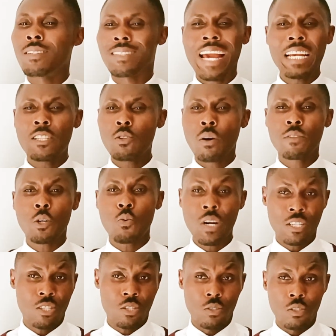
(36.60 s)
Neither of the
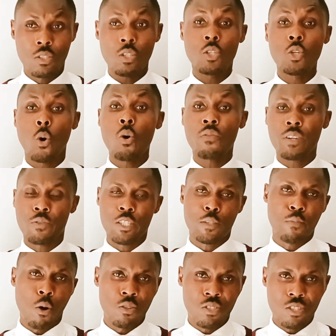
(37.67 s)
questions nor the
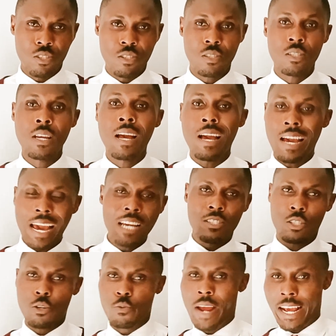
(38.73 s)
responses is
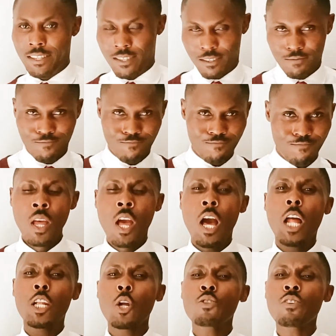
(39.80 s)
correct. A
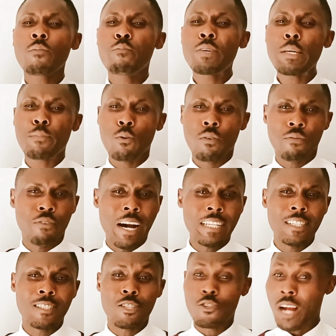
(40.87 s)
lot of people find it
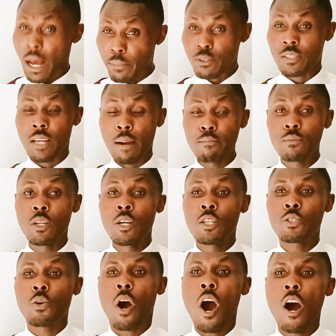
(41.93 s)
troublesome to
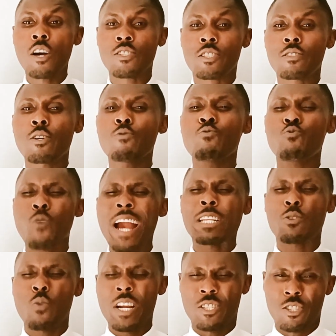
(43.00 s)
ask the right
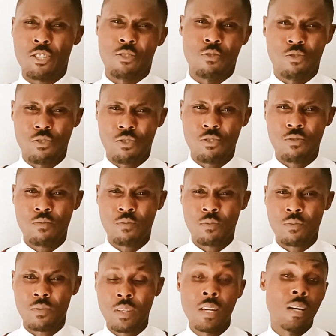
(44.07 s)
questions.
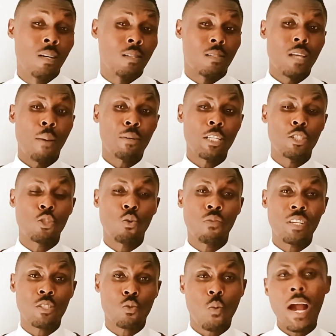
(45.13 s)
Some can do this
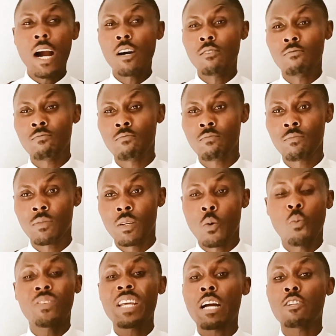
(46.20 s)
well
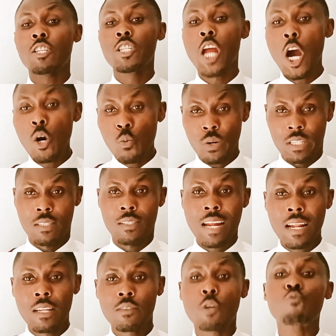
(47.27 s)
without knowing
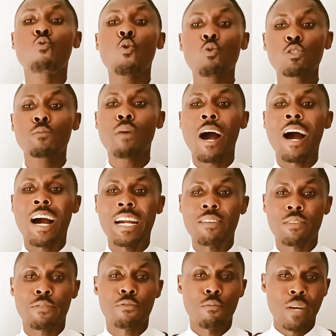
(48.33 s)
the rules behind the
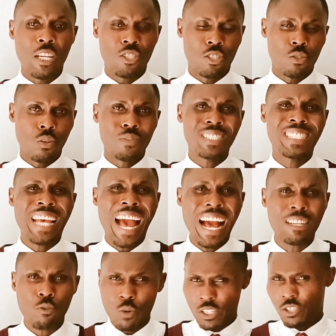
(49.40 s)
formation of tag
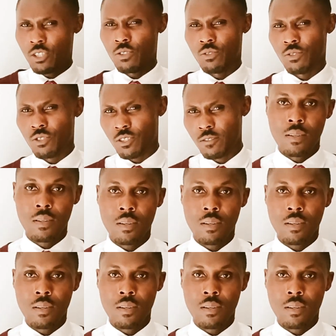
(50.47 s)
questions.